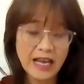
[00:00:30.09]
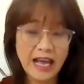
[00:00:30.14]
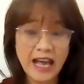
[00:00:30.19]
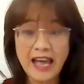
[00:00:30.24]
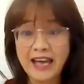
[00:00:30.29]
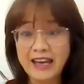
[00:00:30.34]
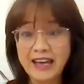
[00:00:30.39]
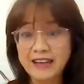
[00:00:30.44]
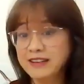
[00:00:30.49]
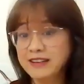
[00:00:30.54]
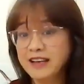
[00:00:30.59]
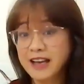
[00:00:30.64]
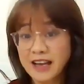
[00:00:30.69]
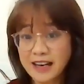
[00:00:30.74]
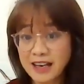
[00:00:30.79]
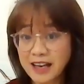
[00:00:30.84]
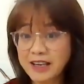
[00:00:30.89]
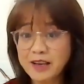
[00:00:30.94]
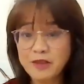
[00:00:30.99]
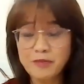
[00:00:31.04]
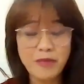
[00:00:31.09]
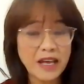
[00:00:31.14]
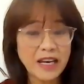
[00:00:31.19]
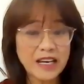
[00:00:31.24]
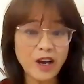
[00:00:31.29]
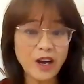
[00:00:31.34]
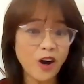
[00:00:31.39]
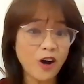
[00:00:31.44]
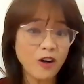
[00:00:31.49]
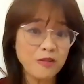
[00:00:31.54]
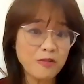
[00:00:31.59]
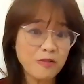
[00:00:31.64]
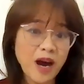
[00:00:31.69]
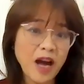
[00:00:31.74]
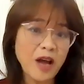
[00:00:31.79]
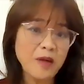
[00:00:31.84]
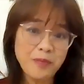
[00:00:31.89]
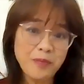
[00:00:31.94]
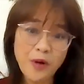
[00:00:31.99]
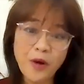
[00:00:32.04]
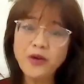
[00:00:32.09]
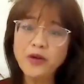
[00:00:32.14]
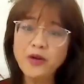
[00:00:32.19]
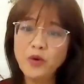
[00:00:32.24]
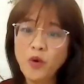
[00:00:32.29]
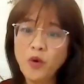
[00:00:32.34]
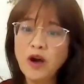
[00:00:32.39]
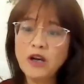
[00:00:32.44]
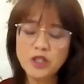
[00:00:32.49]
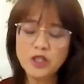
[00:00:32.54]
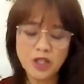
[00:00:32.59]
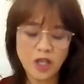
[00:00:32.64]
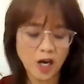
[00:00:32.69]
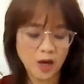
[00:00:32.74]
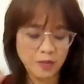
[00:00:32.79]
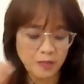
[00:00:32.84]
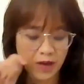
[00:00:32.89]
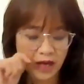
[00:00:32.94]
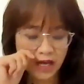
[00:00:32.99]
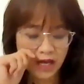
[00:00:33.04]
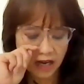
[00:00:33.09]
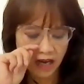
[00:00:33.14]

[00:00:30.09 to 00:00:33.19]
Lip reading: And like many of my bird workshop,